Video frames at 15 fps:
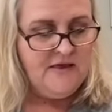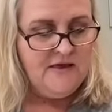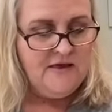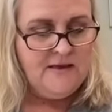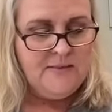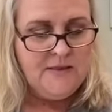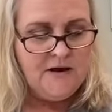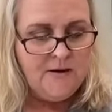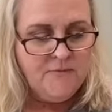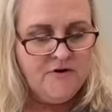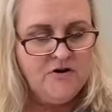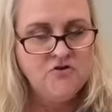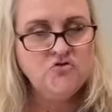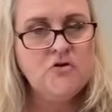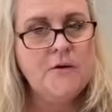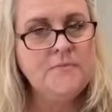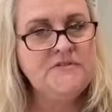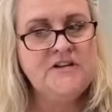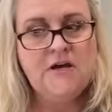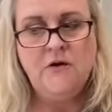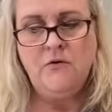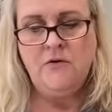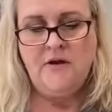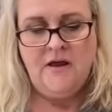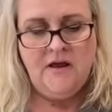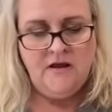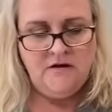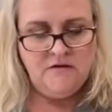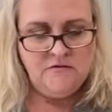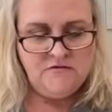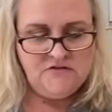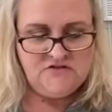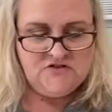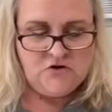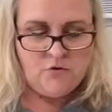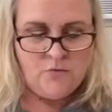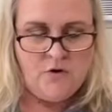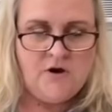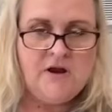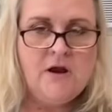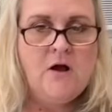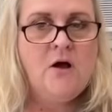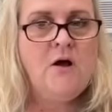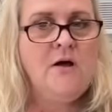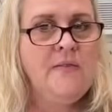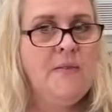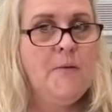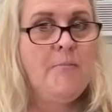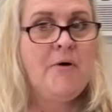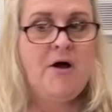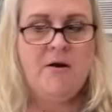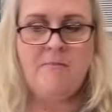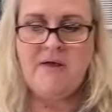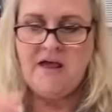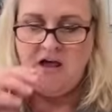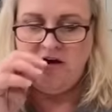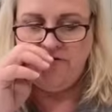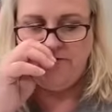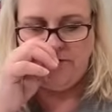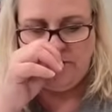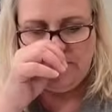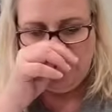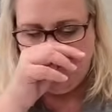And then I'm going to drop down and start working on the bottom half.